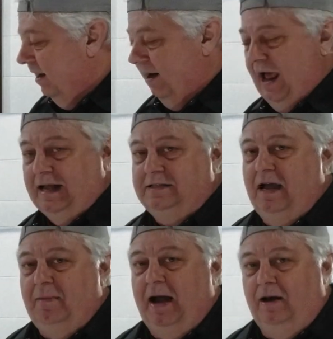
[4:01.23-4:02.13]
now last
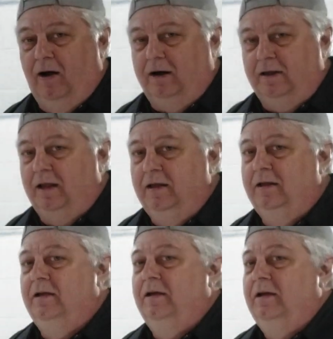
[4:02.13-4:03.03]
time I looked,
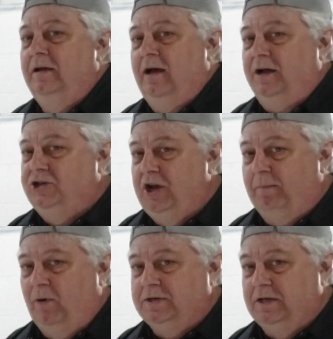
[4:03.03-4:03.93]
a
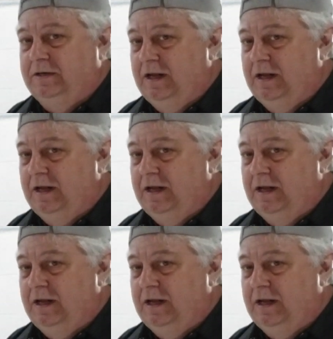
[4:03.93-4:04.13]
chip wasn't,